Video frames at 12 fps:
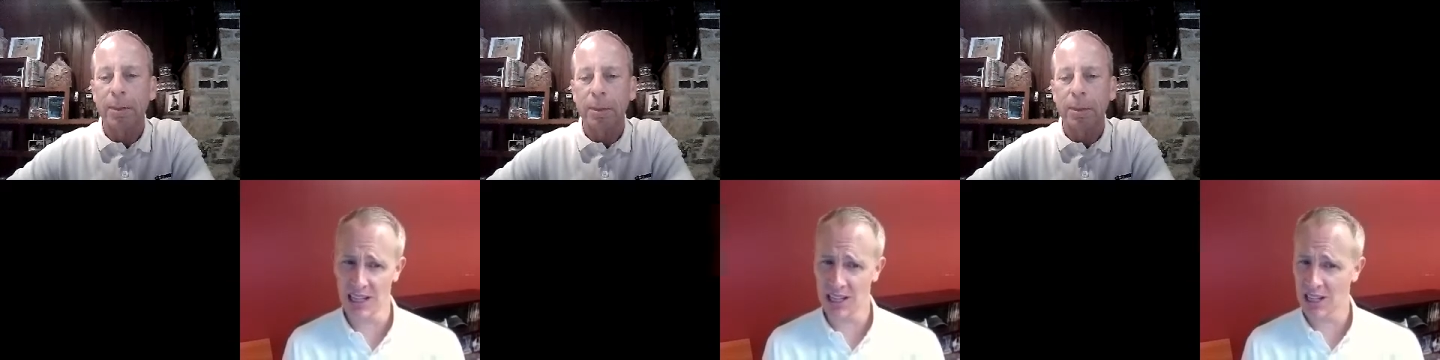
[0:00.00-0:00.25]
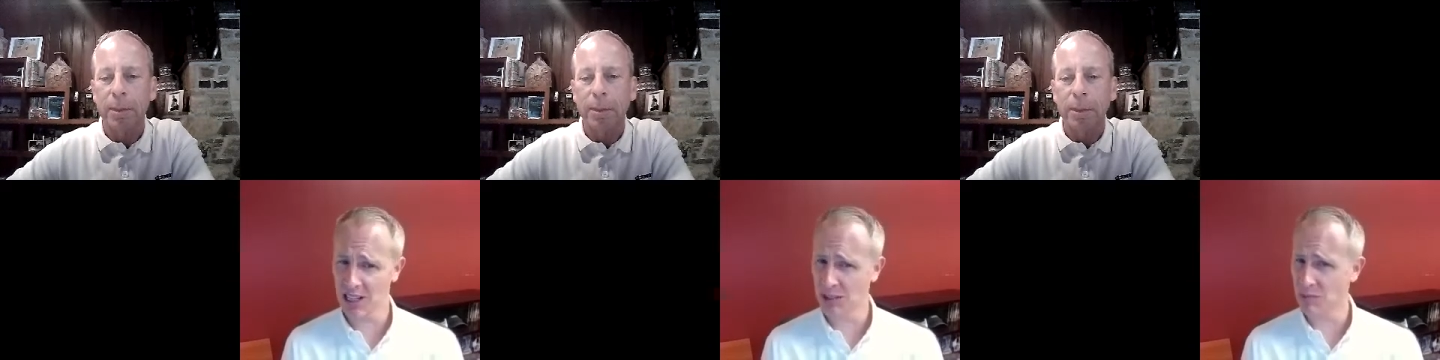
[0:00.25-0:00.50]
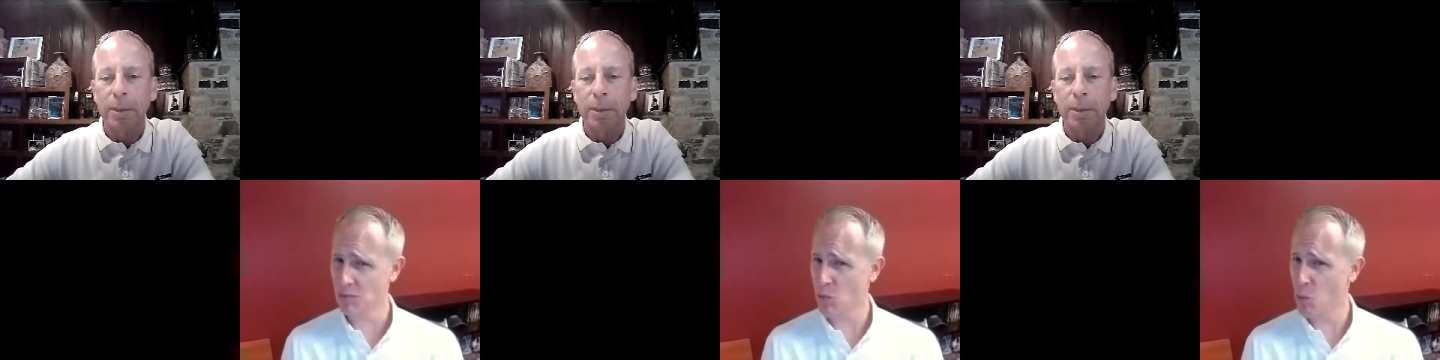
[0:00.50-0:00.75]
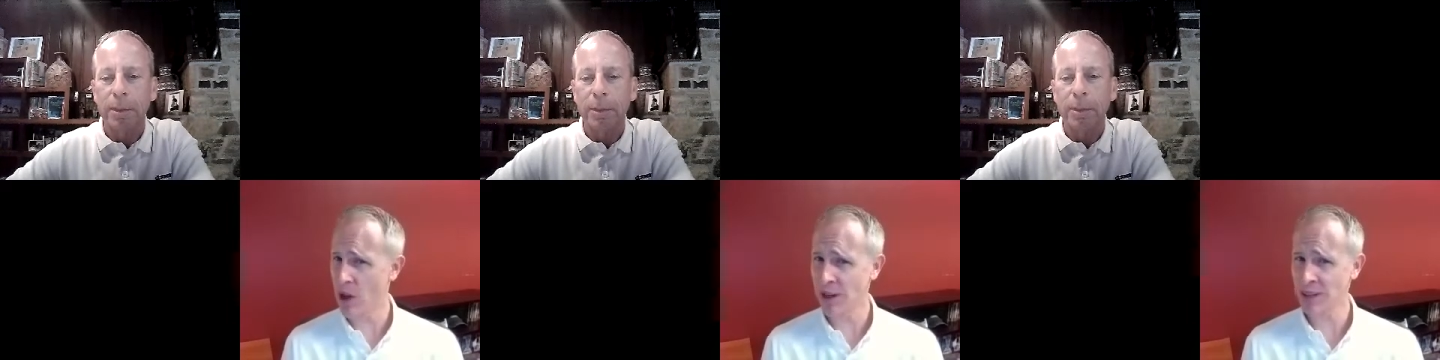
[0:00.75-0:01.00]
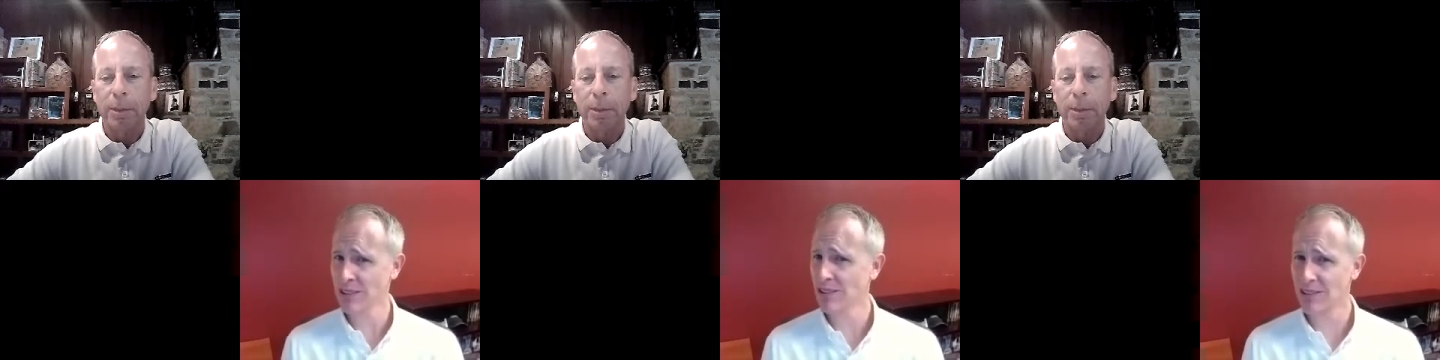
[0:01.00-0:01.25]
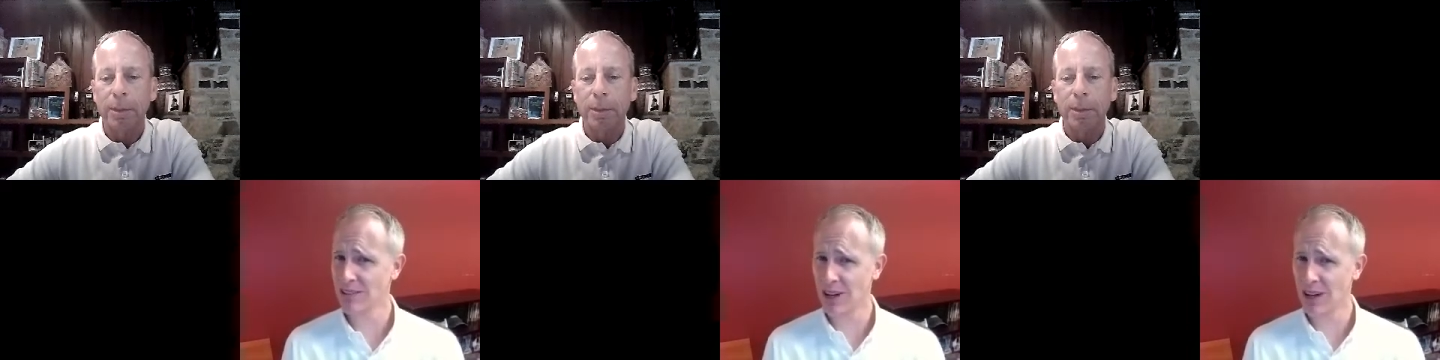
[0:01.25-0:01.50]
Speaker 1: inning one
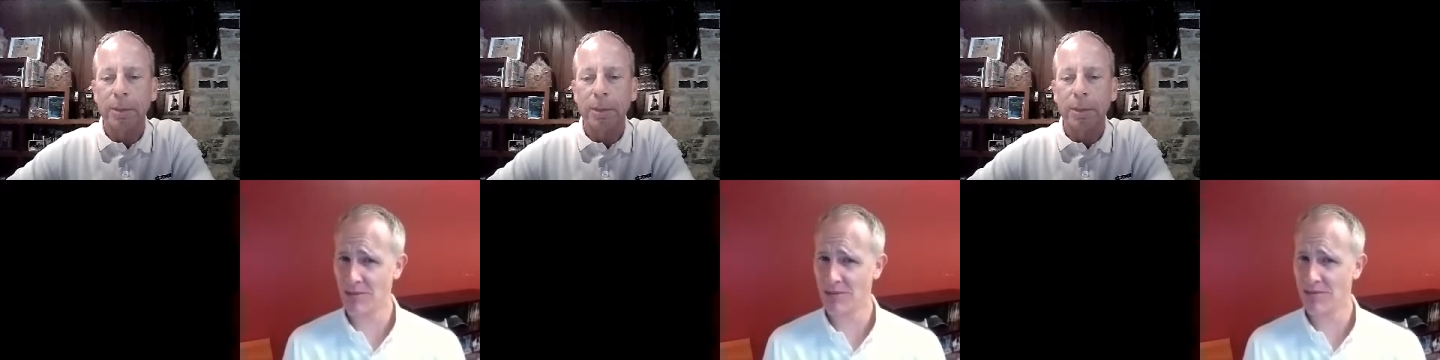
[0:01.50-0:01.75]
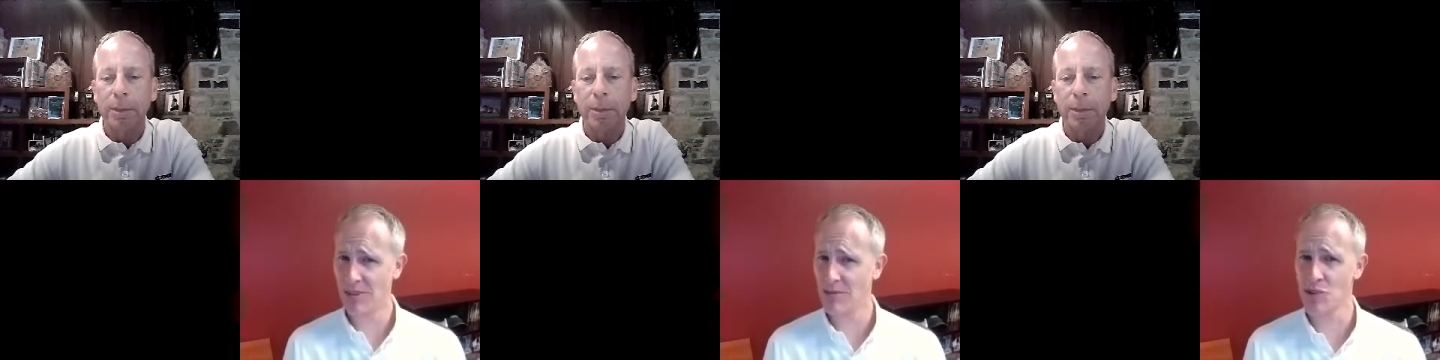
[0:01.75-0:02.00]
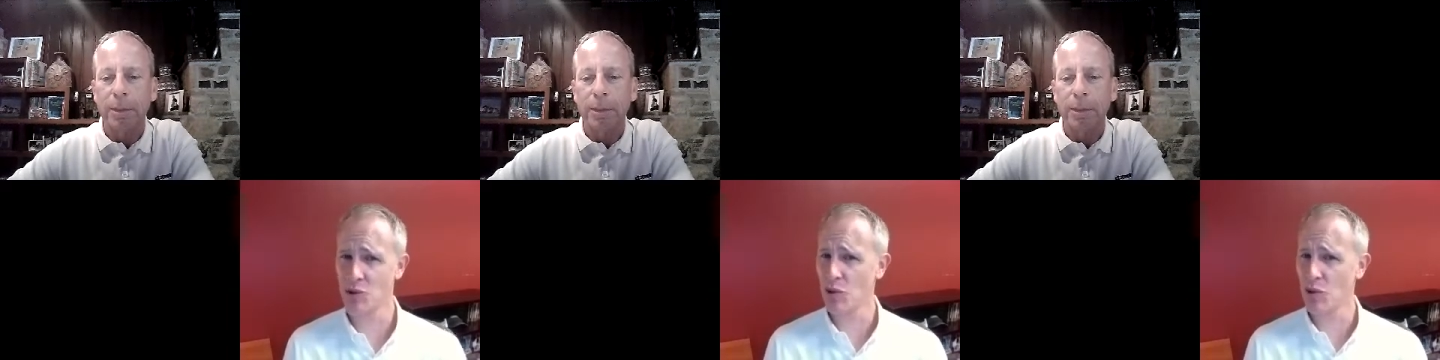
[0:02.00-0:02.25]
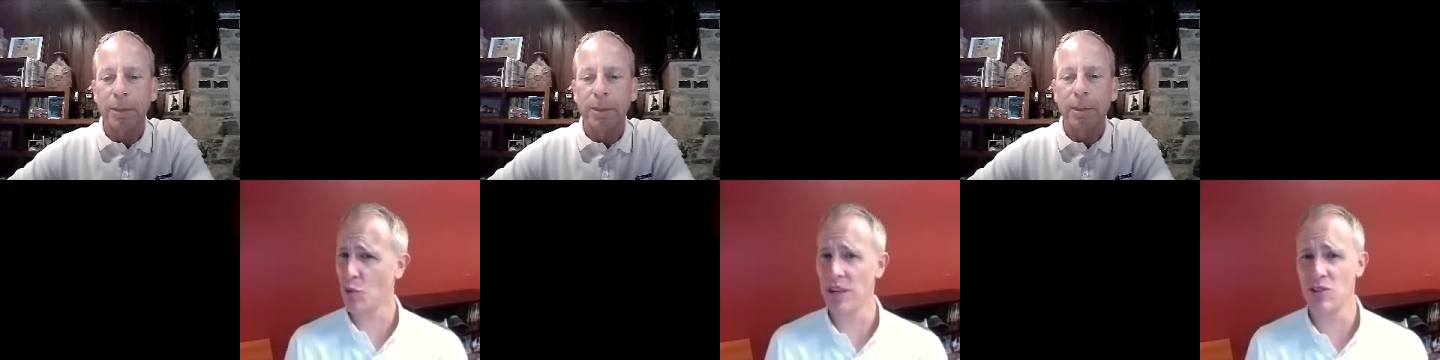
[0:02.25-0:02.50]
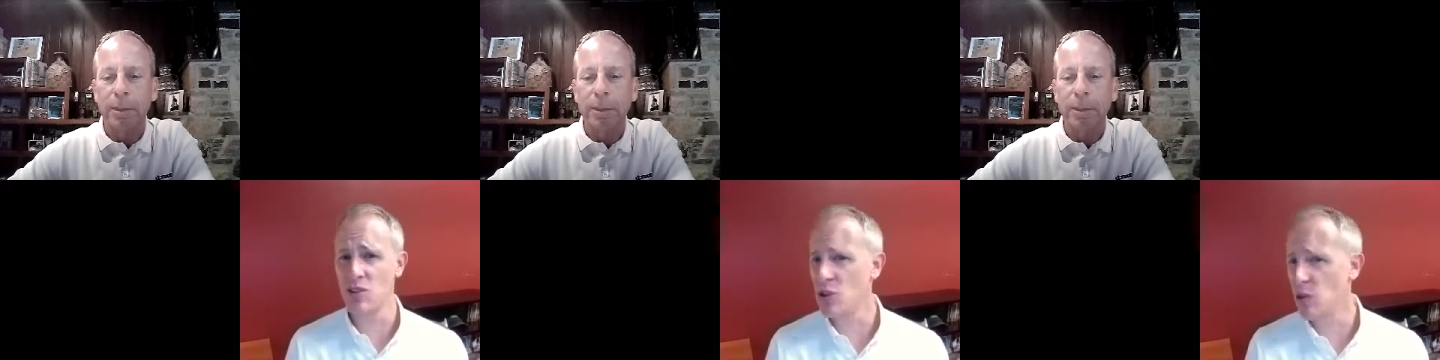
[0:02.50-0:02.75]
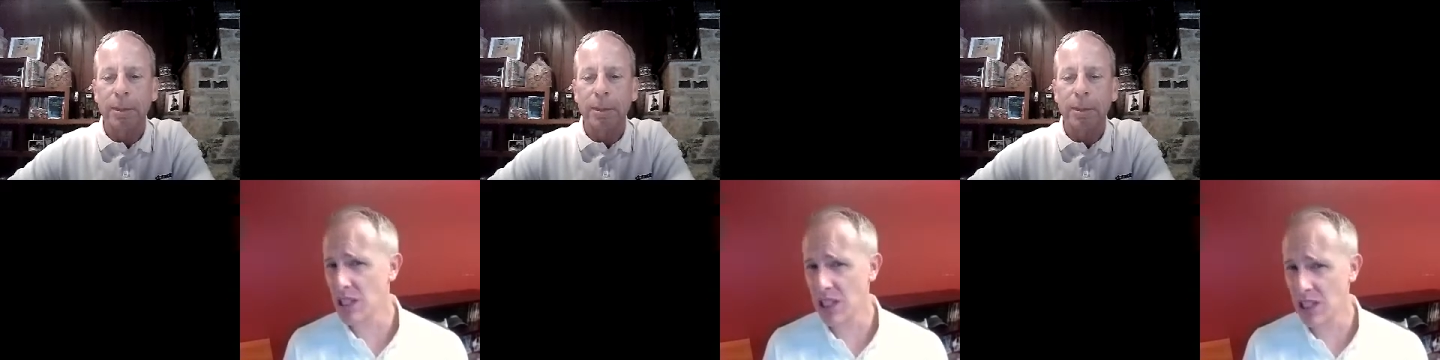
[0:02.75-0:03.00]
of of sort of what it's
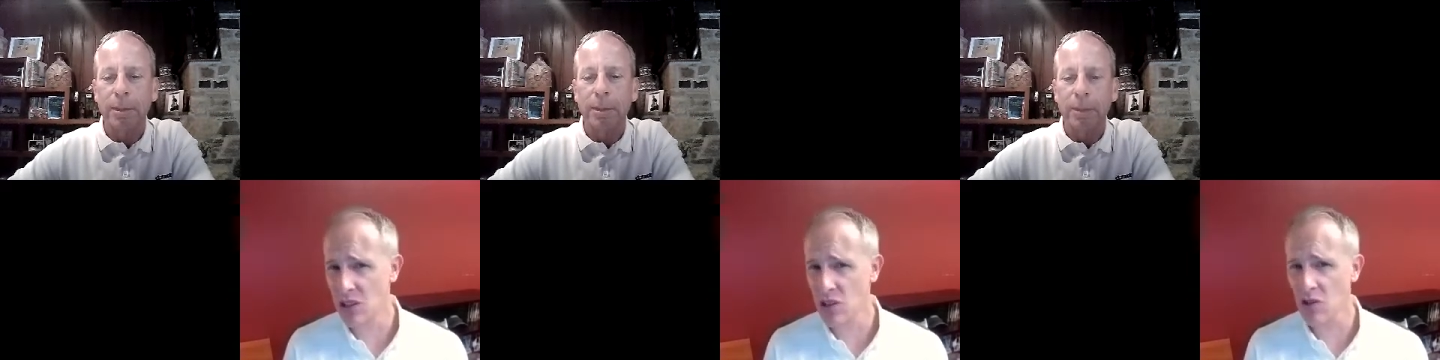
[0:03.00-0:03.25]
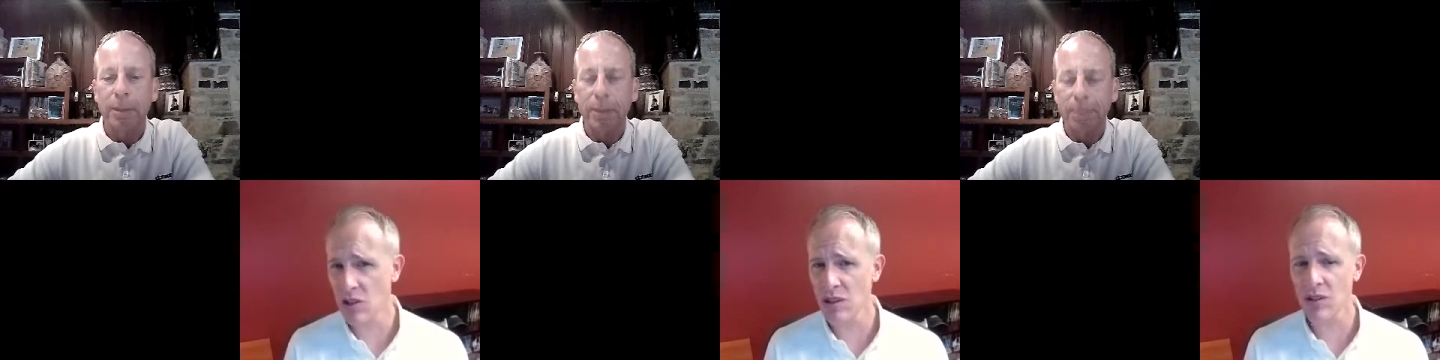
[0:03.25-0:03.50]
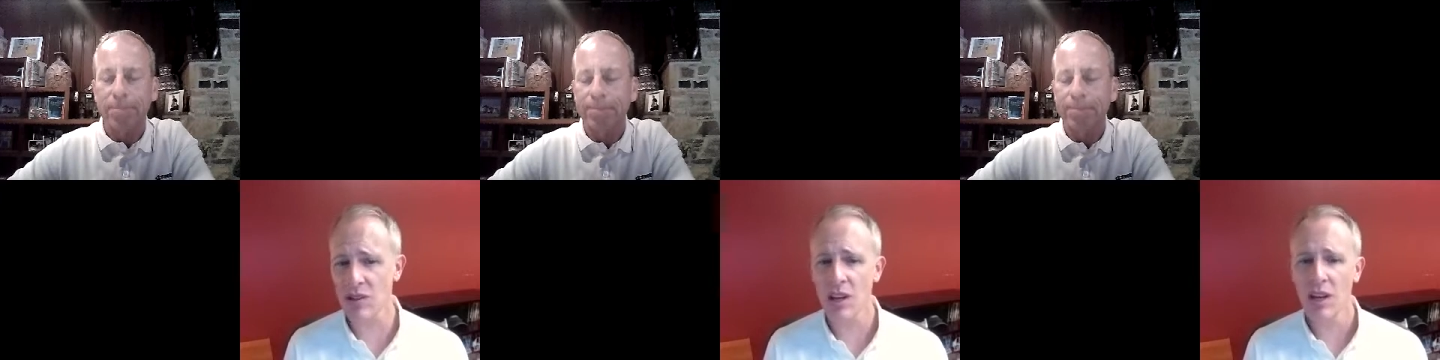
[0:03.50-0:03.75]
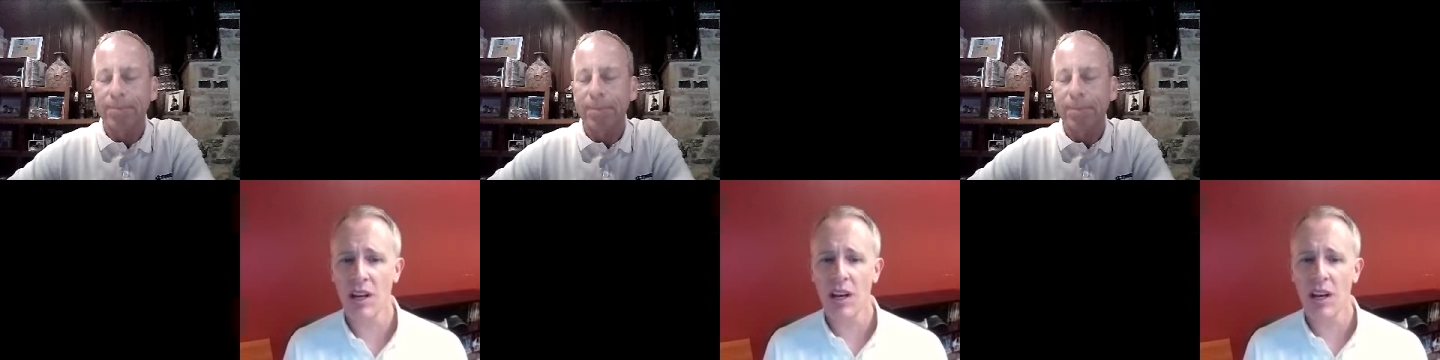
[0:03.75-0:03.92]
doing to industries.